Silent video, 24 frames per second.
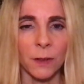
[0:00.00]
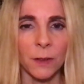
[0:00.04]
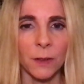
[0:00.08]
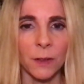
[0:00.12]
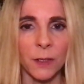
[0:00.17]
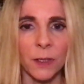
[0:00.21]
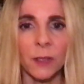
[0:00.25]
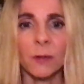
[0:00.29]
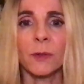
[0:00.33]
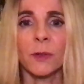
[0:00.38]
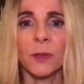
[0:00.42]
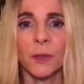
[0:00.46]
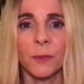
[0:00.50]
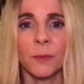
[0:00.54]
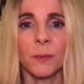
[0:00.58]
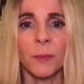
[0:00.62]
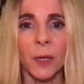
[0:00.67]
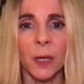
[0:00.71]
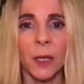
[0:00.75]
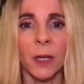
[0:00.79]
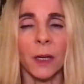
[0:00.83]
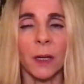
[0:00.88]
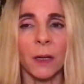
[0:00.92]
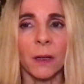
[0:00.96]
so to
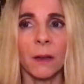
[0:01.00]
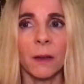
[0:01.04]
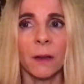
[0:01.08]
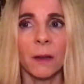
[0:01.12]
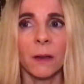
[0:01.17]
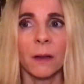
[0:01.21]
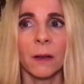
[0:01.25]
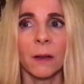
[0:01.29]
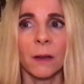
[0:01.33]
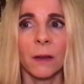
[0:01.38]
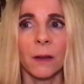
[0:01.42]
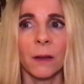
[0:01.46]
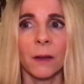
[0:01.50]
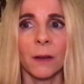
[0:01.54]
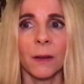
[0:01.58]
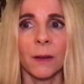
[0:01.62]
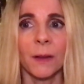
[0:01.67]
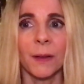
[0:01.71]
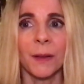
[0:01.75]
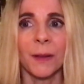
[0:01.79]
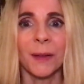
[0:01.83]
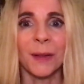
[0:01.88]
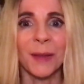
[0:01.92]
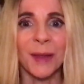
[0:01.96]
me
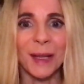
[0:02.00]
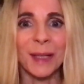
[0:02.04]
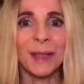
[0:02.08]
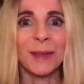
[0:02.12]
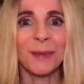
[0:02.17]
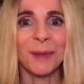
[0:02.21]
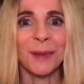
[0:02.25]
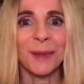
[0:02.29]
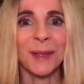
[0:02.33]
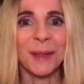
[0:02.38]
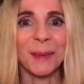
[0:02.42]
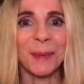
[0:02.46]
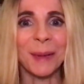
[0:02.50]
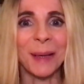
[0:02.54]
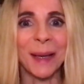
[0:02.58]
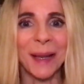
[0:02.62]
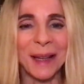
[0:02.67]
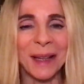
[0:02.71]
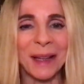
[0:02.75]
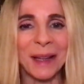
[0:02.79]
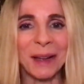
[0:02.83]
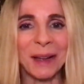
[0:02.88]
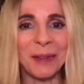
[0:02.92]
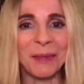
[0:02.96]
this was the
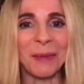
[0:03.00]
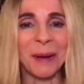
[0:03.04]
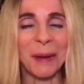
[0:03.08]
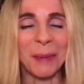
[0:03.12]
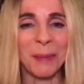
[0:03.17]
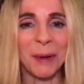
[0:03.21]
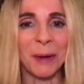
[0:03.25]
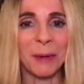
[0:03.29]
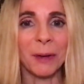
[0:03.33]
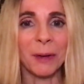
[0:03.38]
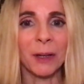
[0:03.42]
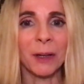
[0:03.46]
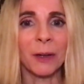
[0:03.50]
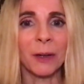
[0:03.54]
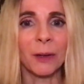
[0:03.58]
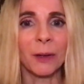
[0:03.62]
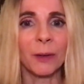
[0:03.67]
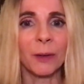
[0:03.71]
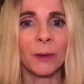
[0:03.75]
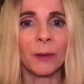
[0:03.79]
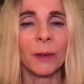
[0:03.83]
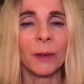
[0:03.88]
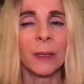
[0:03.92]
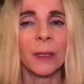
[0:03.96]
beginning of my
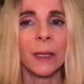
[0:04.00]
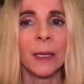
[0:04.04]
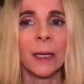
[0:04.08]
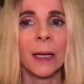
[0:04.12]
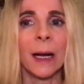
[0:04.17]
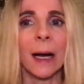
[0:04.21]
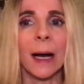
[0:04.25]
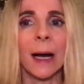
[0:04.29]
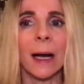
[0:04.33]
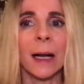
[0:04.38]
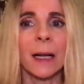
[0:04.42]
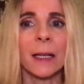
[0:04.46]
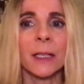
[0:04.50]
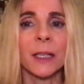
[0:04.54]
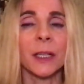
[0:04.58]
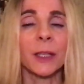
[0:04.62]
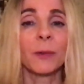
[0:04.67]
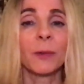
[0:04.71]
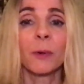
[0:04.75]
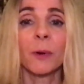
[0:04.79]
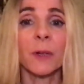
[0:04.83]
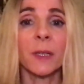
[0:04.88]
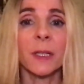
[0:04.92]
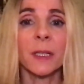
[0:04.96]
miracle and
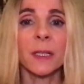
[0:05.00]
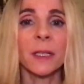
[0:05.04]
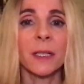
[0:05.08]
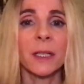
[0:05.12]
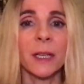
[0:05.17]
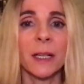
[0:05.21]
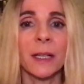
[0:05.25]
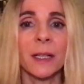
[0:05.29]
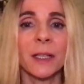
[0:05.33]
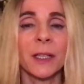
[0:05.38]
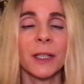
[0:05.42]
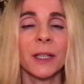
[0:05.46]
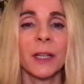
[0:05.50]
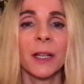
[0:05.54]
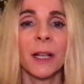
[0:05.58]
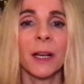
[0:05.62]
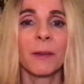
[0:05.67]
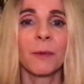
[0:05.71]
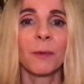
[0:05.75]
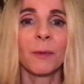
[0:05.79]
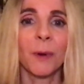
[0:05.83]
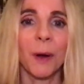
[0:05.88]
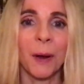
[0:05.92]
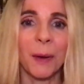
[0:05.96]
it wasn't until I,
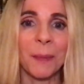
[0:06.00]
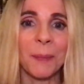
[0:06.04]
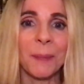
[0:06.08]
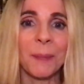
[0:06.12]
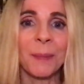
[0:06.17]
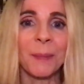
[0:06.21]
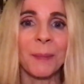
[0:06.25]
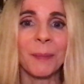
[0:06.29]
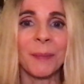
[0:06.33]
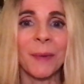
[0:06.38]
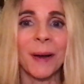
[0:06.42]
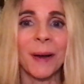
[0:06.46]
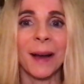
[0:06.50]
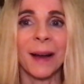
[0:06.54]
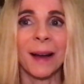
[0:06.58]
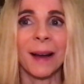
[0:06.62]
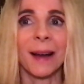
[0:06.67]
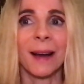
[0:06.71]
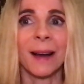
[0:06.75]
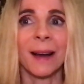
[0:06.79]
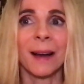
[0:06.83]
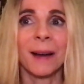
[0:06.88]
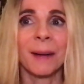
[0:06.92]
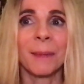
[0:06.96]
um,
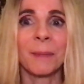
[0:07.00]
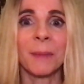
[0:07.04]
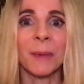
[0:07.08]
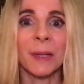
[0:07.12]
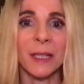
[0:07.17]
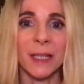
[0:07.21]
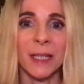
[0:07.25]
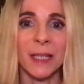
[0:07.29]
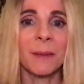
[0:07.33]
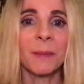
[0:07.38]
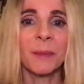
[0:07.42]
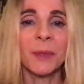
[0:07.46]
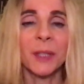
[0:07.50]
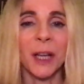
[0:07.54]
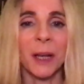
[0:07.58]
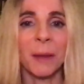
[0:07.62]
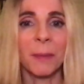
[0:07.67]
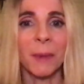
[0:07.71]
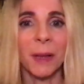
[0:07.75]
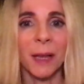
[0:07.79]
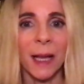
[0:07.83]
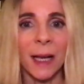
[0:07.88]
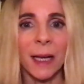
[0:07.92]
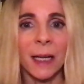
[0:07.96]
um,
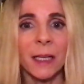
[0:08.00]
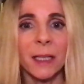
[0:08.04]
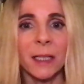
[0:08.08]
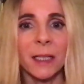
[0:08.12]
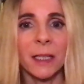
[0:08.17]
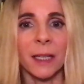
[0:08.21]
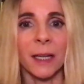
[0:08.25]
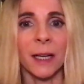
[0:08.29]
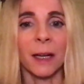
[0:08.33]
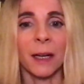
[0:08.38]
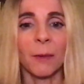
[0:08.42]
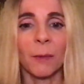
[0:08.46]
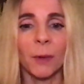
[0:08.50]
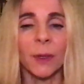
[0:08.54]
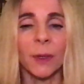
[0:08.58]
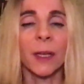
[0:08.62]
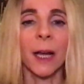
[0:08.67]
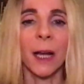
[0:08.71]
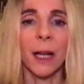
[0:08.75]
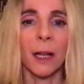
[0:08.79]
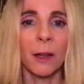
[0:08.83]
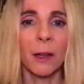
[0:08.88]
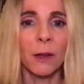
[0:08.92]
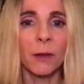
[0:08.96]
sometime later when
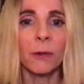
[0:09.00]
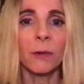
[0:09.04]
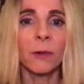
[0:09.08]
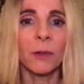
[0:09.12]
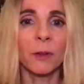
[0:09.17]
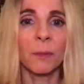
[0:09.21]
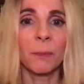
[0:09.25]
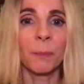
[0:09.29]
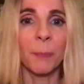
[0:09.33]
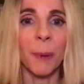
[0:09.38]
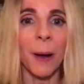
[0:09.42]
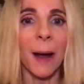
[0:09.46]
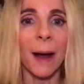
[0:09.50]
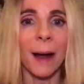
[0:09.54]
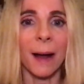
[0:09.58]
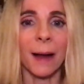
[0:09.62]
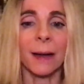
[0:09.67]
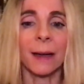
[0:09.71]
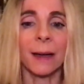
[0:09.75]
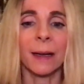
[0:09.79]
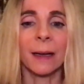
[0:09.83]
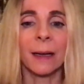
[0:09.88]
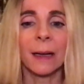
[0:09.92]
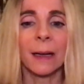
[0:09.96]
i looked back
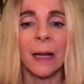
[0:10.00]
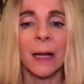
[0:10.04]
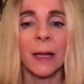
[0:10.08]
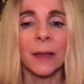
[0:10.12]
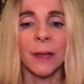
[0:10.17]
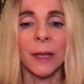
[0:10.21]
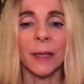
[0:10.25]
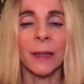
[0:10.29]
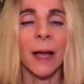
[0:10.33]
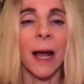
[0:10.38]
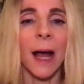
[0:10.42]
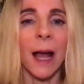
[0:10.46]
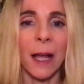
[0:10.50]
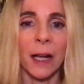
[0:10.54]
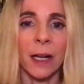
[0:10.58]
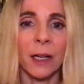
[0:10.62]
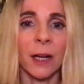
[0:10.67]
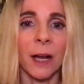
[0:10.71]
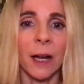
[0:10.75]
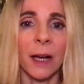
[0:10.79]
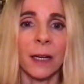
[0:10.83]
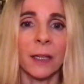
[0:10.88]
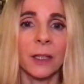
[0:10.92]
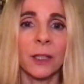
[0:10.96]
that i
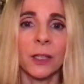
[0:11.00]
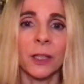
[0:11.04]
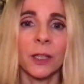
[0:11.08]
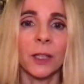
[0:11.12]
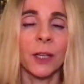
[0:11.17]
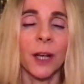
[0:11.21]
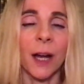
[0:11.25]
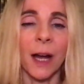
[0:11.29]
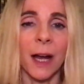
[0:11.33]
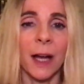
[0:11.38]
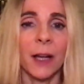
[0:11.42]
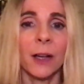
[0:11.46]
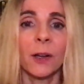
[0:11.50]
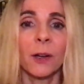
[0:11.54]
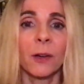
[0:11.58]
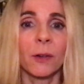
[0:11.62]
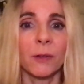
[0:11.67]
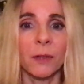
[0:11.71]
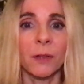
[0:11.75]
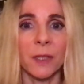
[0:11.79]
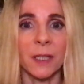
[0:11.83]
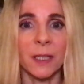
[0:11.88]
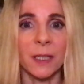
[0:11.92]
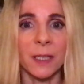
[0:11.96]
actually i
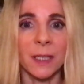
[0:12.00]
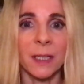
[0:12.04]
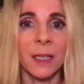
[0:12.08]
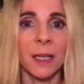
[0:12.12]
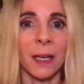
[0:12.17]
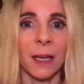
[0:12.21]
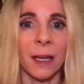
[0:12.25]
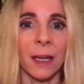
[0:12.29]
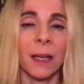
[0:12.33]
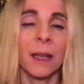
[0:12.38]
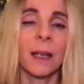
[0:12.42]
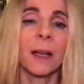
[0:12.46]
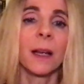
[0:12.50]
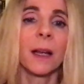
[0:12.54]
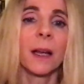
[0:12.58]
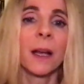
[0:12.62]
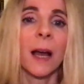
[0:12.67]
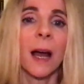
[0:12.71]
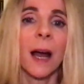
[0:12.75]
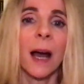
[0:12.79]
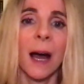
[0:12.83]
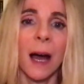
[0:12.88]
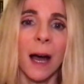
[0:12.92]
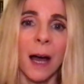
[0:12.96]
could see
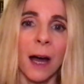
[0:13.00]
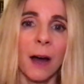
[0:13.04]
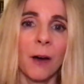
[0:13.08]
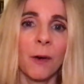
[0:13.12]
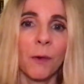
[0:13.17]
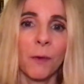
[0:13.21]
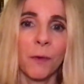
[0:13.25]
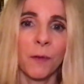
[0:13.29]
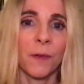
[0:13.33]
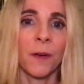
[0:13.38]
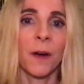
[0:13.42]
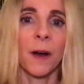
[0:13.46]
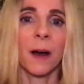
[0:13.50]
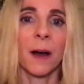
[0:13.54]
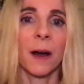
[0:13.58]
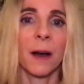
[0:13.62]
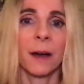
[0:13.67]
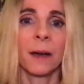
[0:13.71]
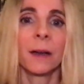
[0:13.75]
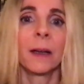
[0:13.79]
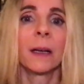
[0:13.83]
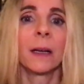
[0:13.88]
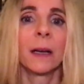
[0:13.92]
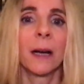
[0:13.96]
how far
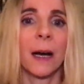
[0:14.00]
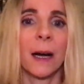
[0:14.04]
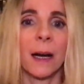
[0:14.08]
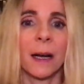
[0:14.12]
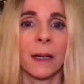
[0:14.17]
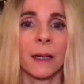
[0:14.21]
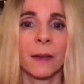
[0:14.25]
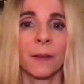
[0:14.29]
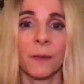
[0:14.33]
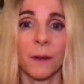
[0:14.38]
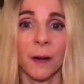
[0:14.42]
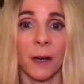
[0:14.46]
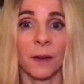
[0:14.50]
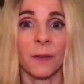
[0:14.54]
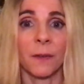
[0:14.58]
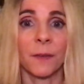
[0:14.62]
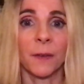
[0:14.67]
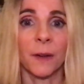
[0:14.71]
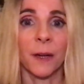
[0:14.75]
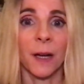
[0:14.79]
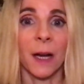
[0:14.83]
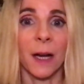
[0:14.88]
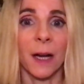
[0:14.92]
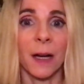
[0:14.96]
i've, I've
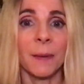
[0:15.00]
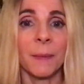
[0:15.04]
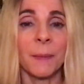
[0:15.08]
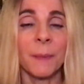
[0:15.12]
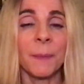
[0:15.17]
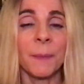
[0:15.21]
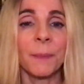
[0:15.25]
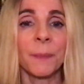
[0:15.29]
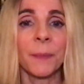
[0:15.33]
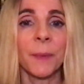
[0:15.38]
come